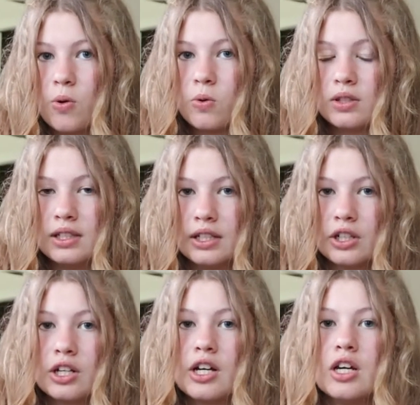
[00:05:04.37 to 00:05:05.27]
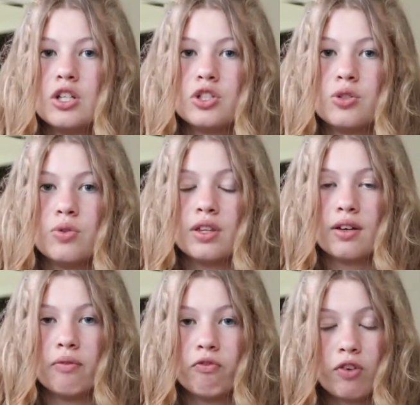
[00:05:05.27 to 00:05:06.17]
old litter to
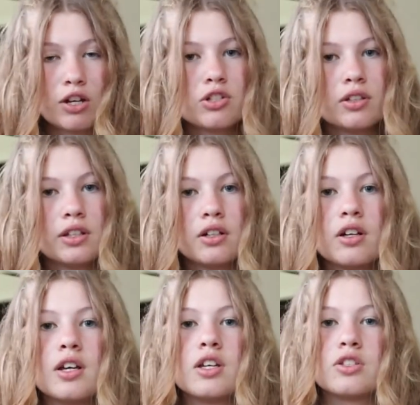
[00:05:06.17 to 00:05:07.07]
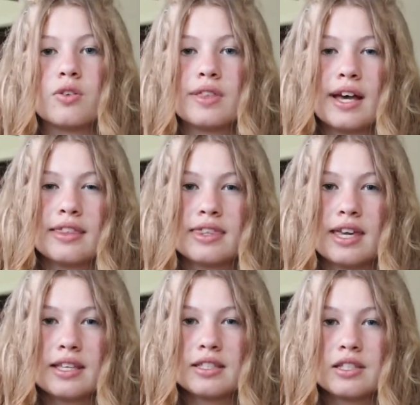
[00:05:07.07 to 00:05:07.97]
the fresh litter so that
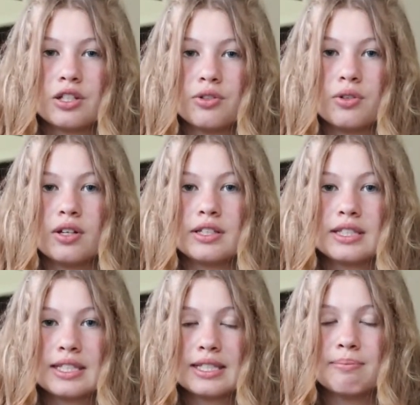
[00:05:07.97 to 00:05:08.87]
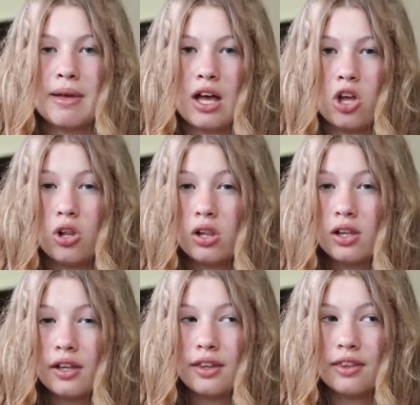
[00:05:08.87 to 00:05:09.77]
they still
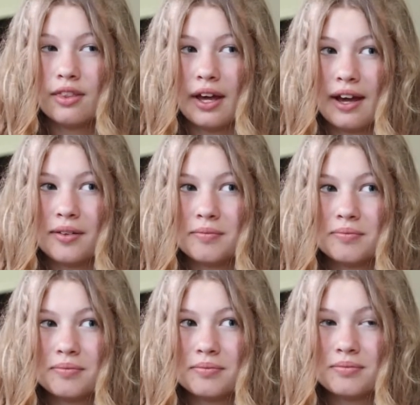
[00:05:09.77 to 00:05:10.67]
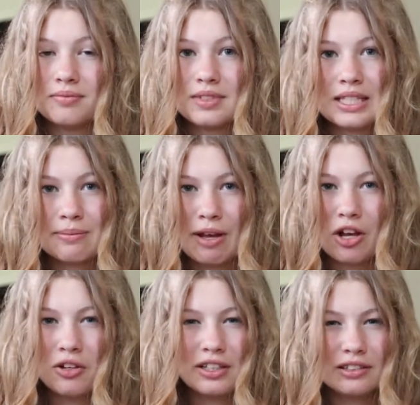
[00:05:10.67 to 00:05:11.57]
smell that
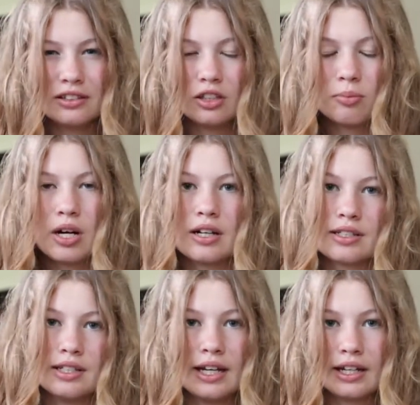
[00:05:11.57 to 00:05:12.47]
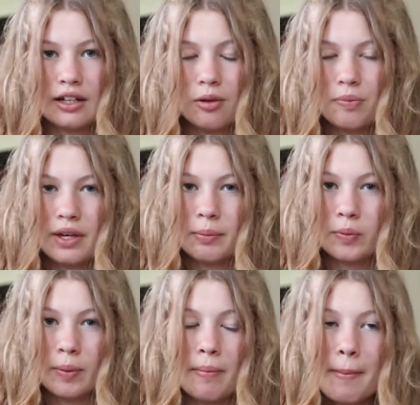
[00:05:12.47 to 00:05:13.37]
smell in the litter box, and that can help them
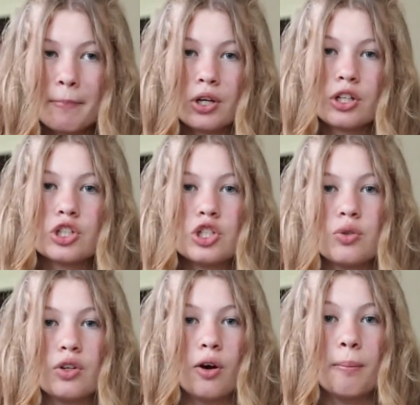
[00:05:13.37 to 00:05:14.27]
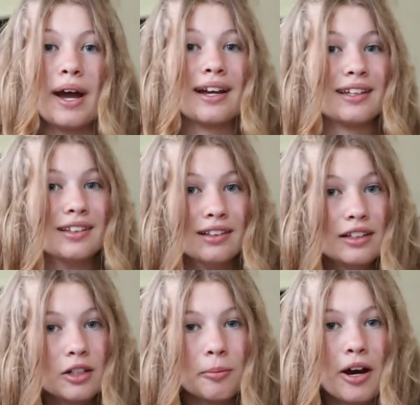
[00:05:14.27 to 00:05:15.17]
remember to go back in the
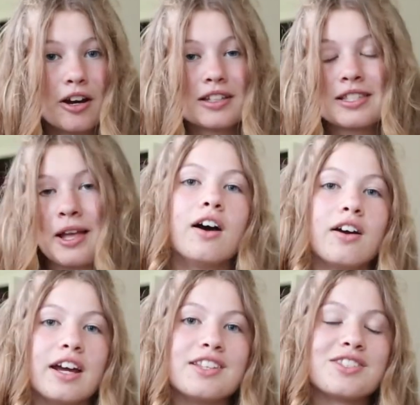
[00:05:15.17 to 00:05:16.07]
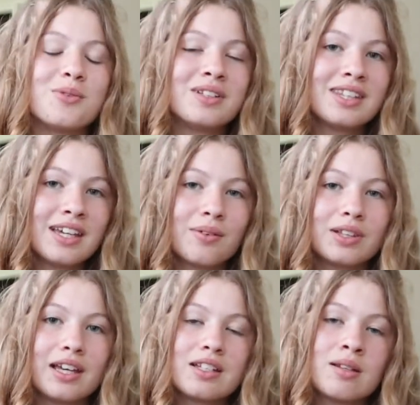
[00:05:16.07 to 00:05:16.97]
litter box. Alright, so one thing I
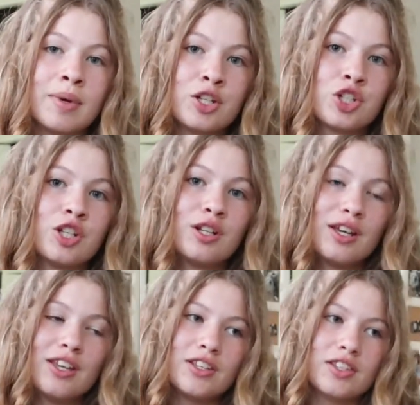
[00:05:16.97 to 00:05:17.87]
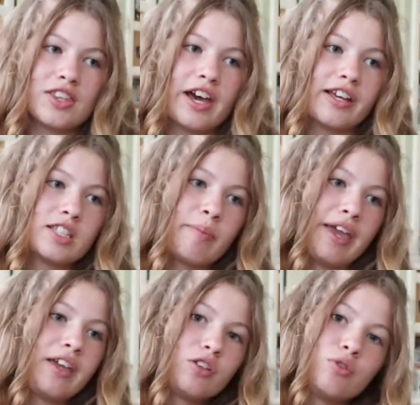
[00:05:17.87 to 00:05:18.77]
would like to mention is that
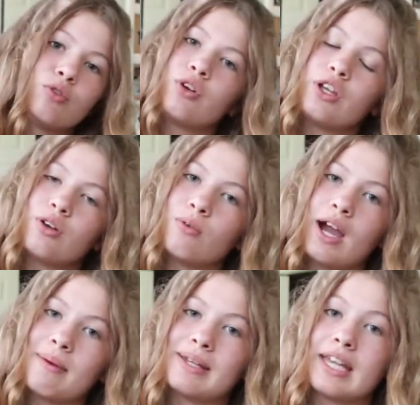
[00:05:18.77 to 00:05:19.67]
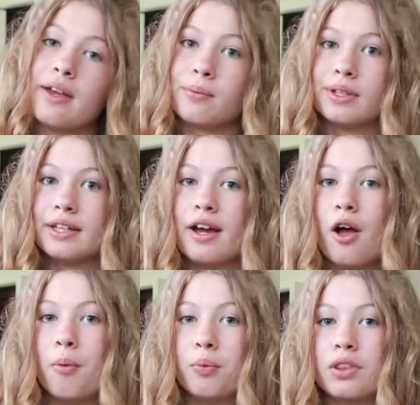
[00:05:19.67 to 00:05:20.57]
spaying and neutering your rabbit can really
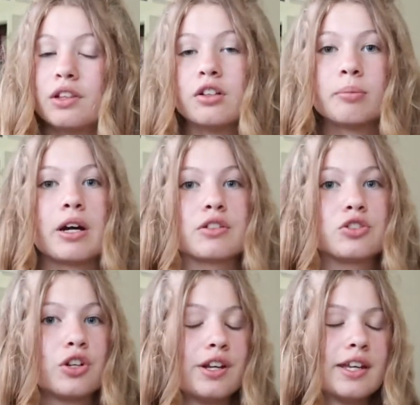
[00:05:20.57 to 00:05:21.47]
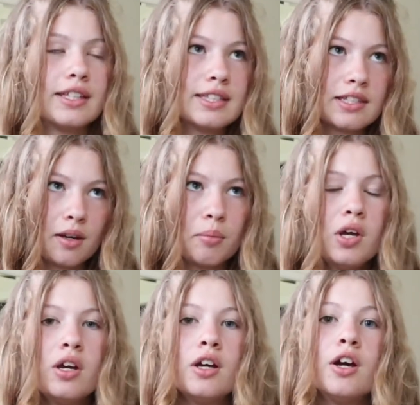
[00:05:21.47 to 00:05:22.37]
help with litter box training in some
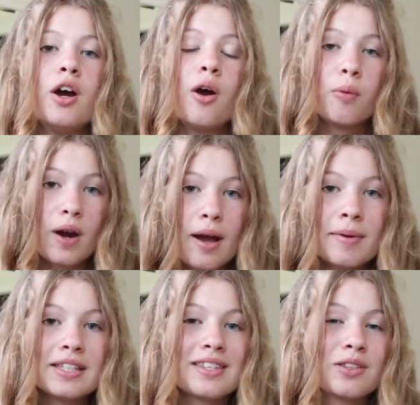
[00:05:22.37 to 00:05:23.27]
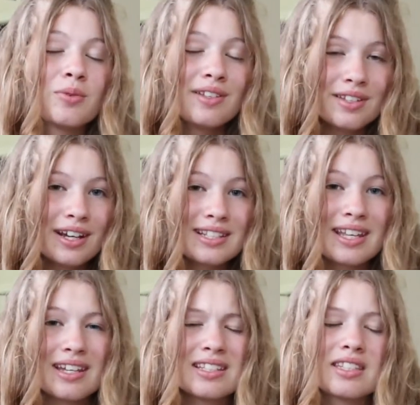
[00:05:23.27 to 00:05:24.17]
rabbits. And the reason I
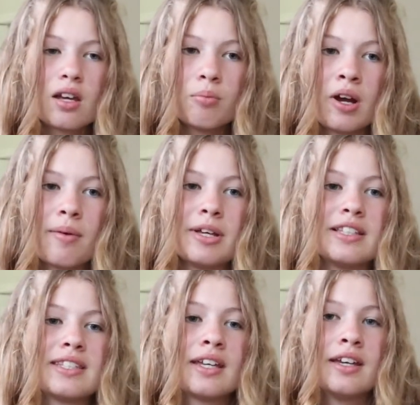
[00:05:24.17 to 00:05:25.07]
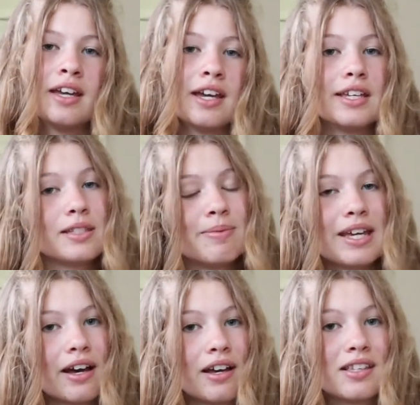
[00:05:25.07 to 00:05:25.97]
say in some rabbits is
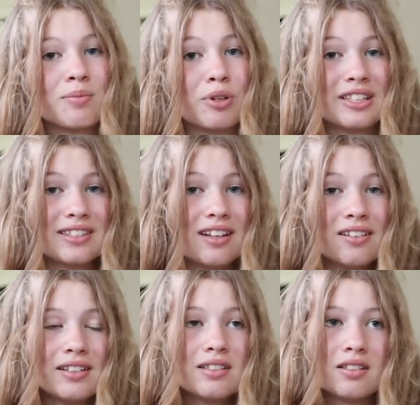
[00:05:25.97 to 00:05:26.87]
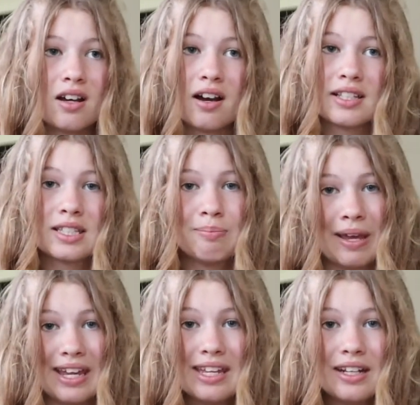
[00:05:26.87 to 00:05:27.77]
because Brincella is not
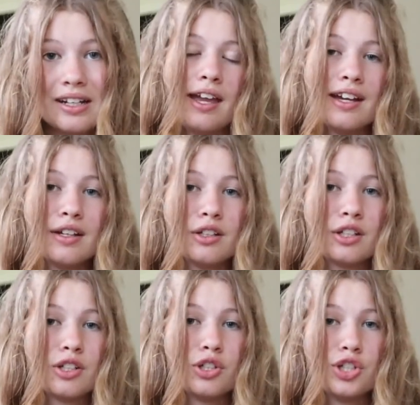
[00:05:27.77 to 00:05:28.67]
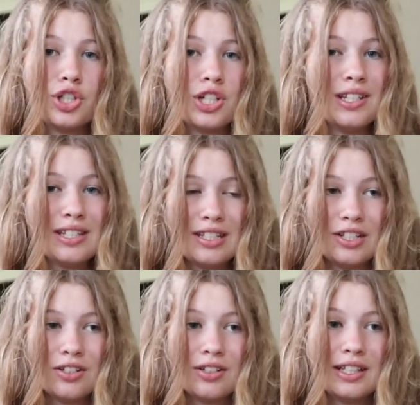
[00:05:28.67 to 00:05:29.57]
spayed and she
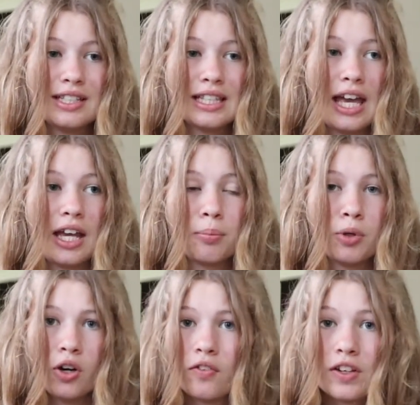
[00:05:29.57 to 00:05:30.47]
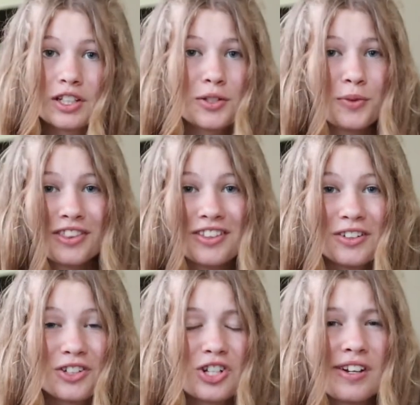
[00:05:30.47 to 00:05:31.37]
still is like perfect with
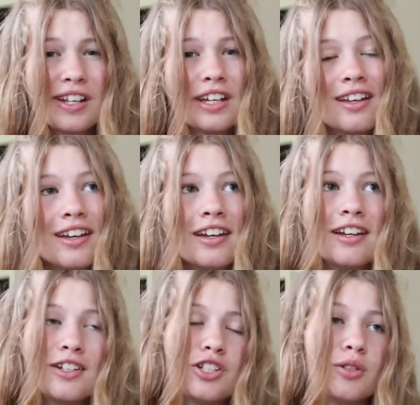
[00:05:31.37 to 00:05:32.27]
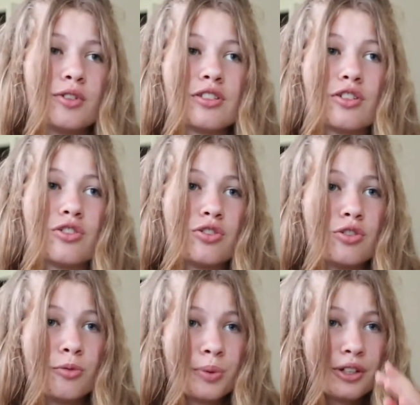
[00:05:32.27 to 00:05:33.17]
litter training. She was
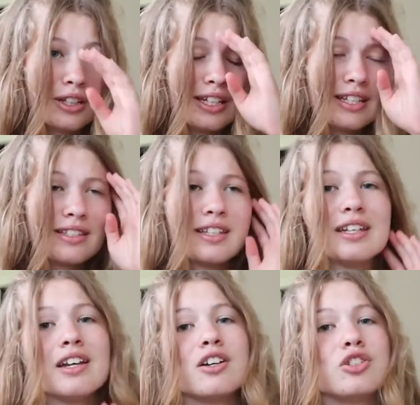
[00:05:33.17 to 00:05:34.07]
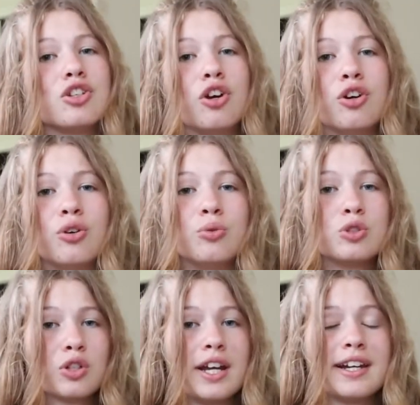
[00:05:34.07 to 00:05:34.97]
super easy to
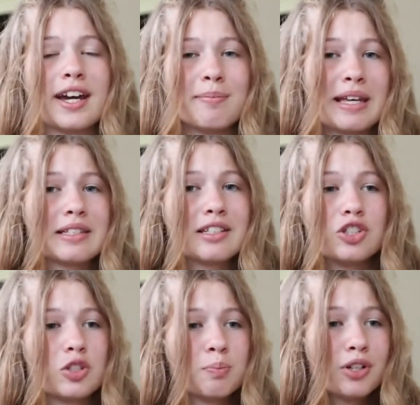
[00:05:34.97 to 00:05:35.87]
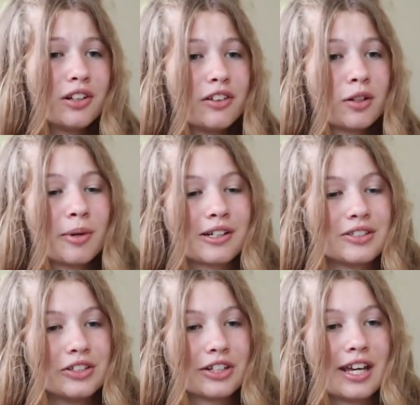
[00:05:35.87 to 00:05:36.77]
train. I basically just put a litter box
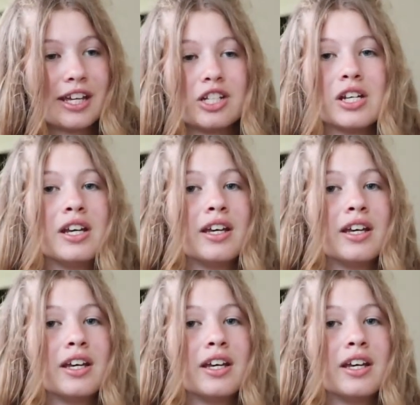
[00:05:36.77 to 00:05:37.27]
in her cage